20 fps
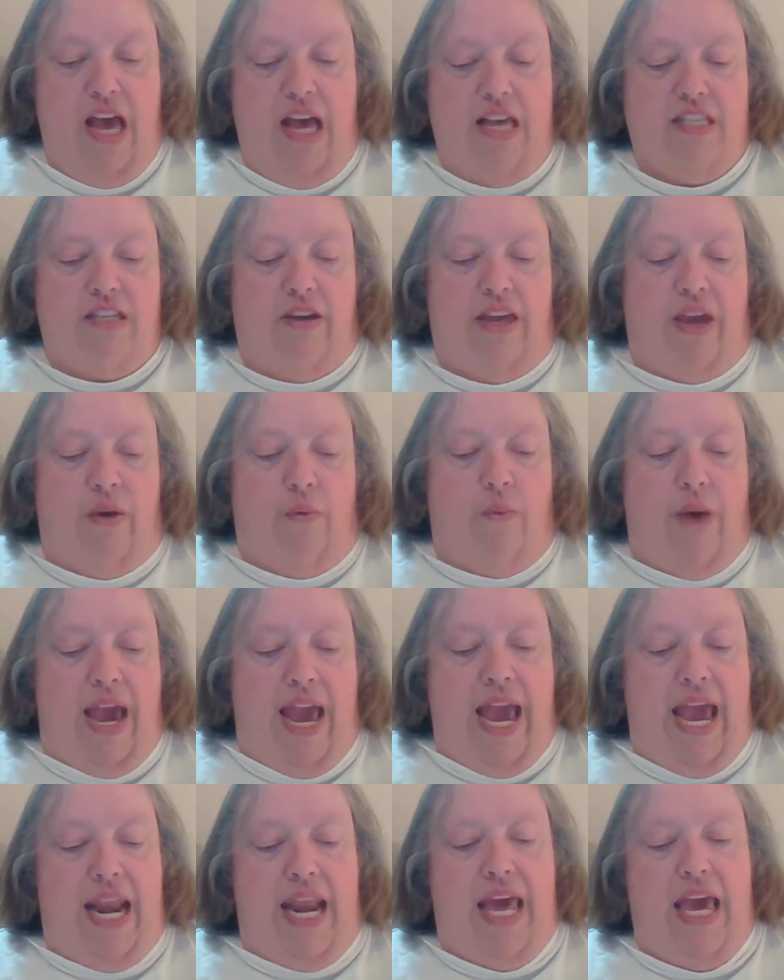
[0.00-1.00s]
So he
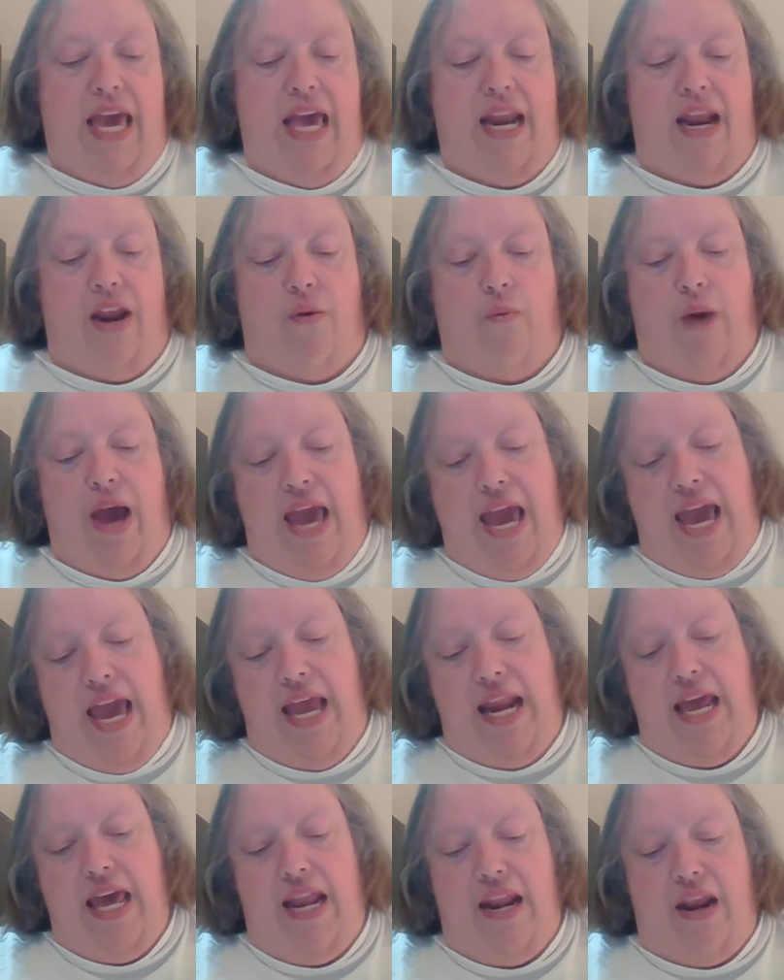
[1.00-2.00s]
waited and
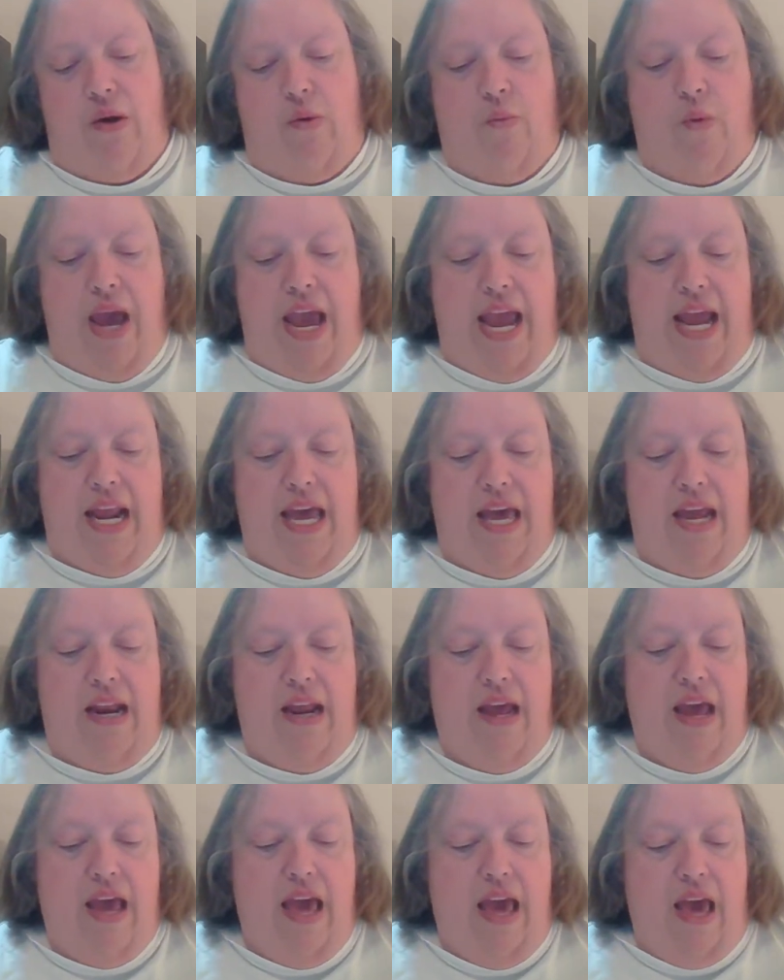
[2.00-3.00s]
waited and waited.
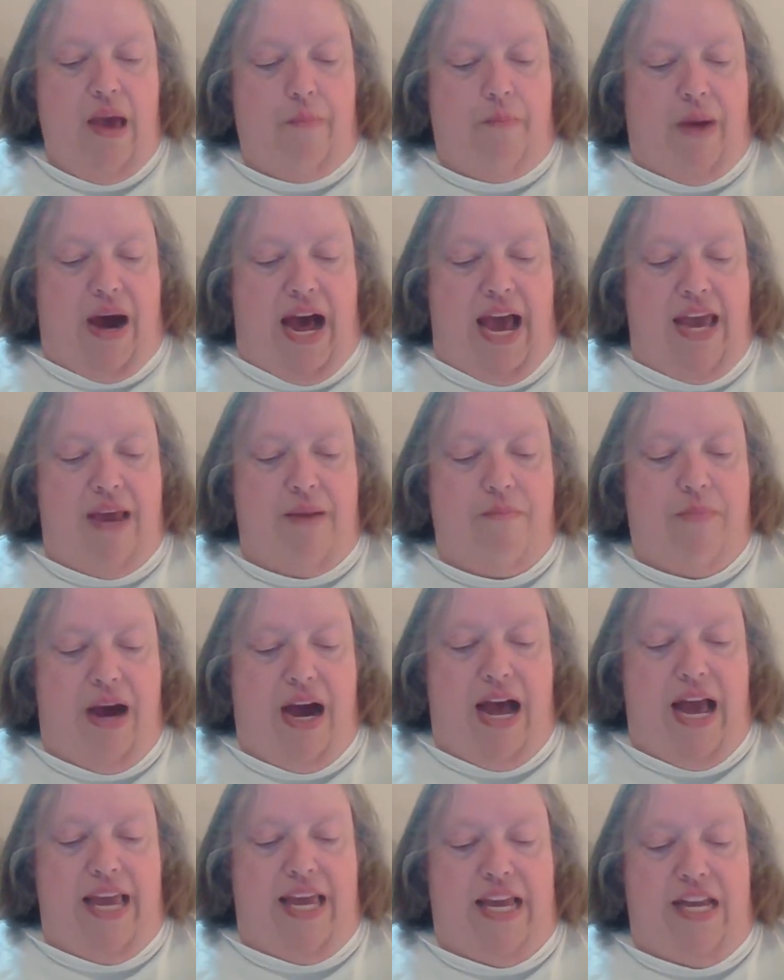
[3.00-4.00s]
By and
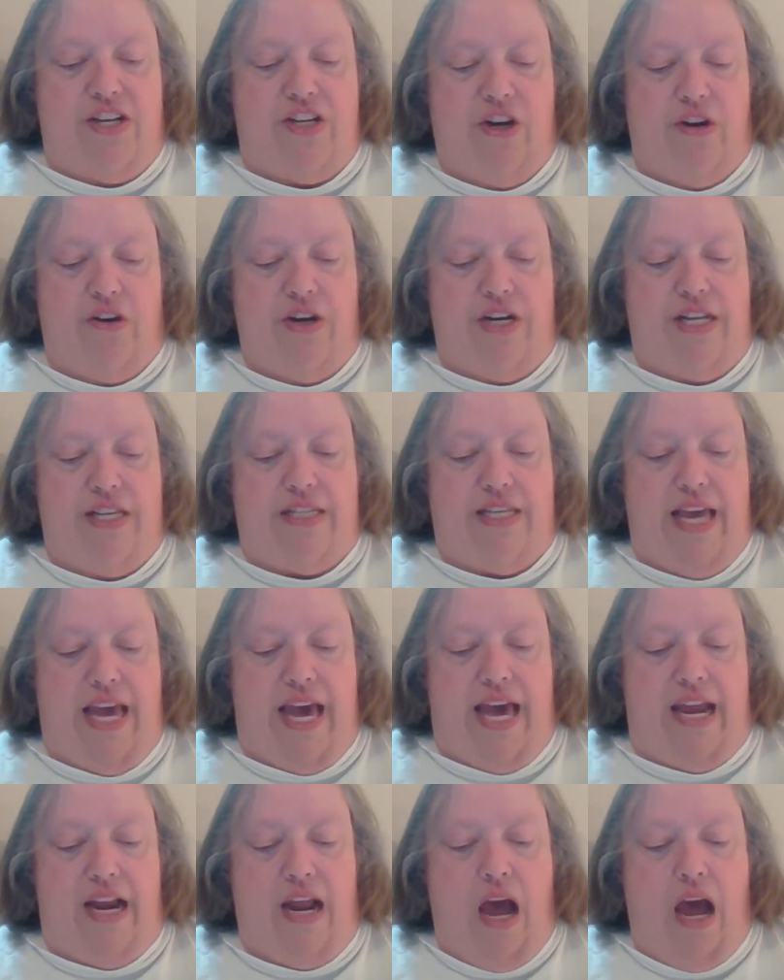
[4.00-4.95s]
by he turned his head.